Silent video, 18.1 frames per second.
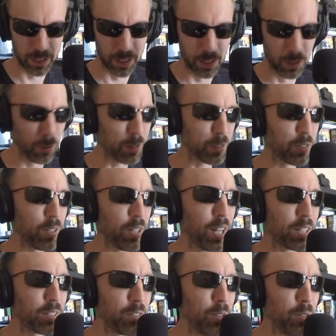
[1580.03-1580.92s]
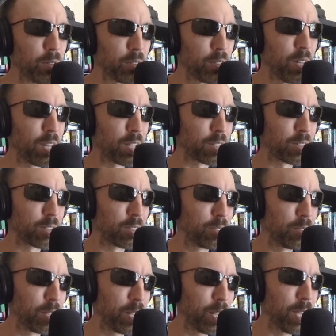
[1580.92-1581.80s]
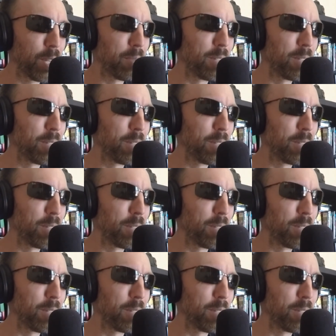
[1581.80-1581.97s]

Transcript: What's the next news article, Swinky?